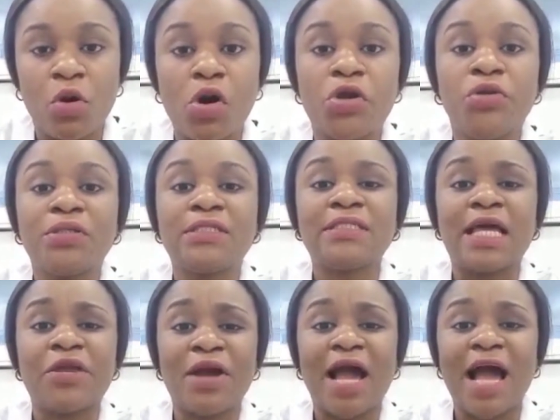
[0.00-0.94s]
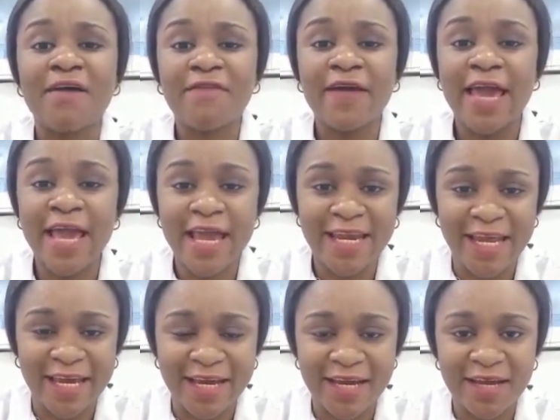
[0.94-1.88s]
or you notice that you have
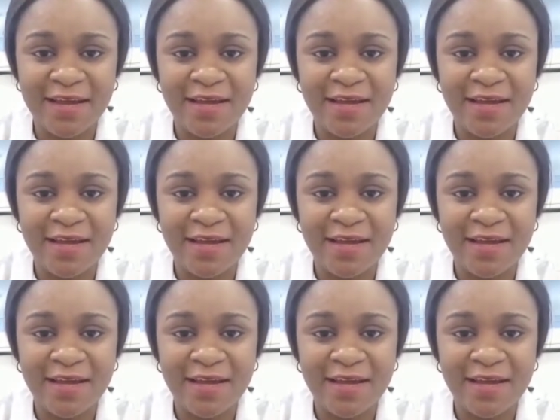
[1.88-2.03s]
headache.